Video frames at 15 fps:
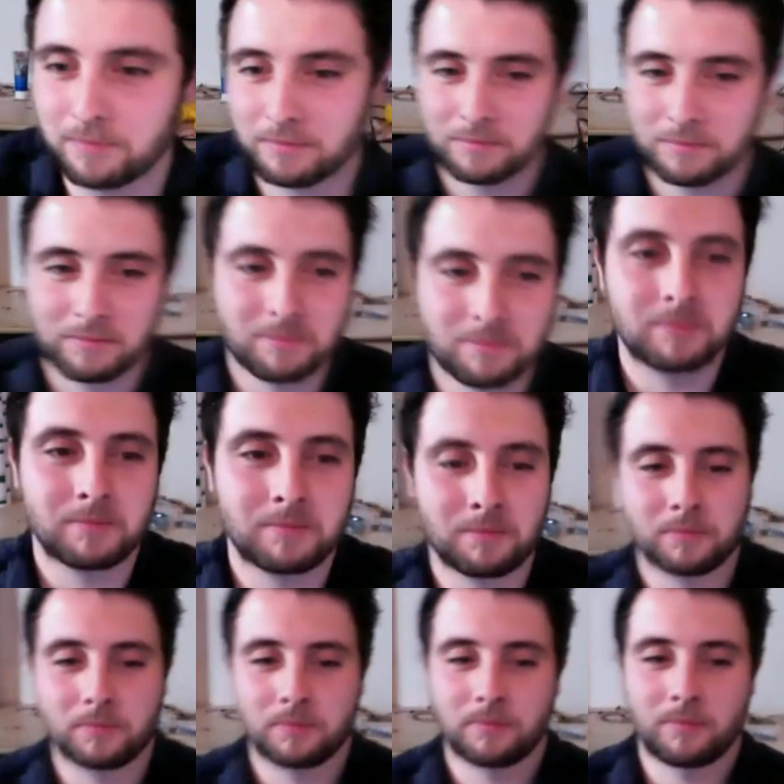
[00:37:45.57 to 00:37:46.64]
Any questions
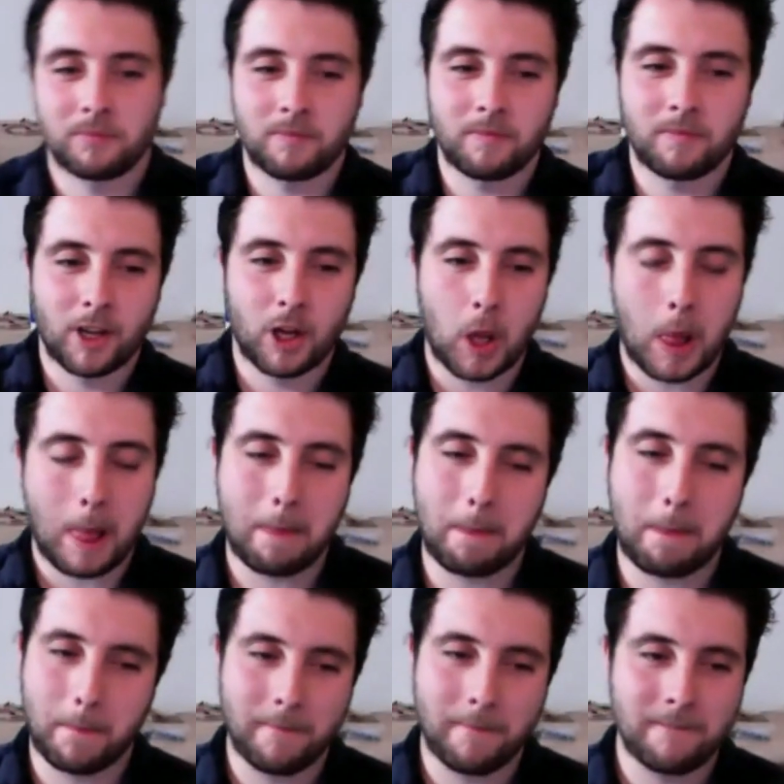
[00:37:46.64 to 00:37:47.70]
out there before we
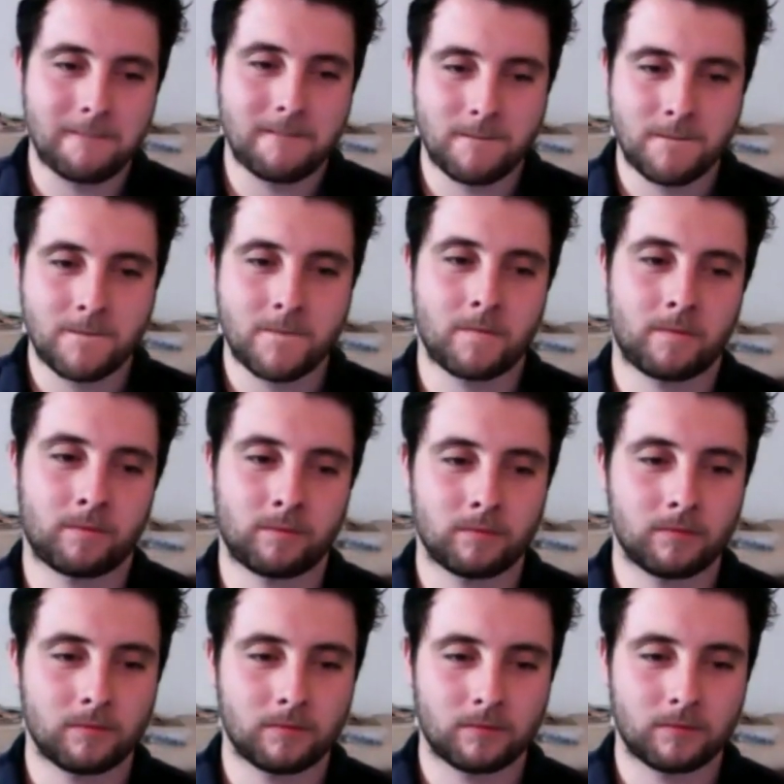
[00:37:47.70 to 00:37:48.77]
finish this up,
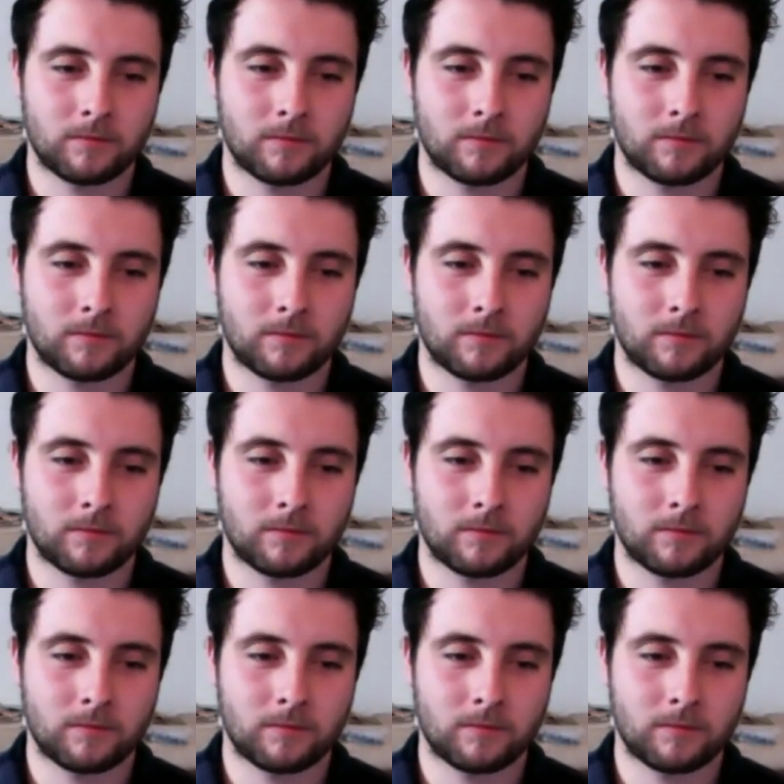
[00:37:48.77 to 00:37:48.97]
guys?